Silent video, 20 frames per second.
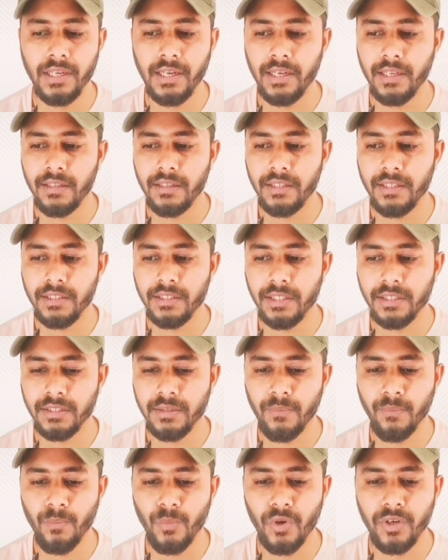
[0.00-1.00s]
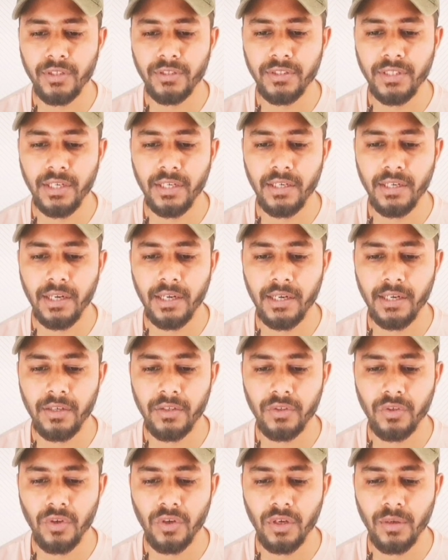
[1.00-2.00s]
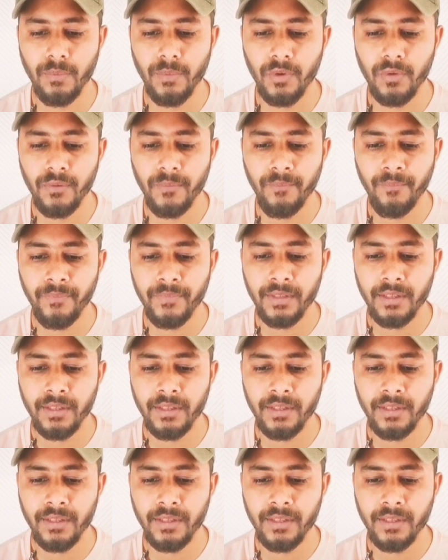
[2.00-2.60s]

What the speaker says: Then these are some points that I can talk about.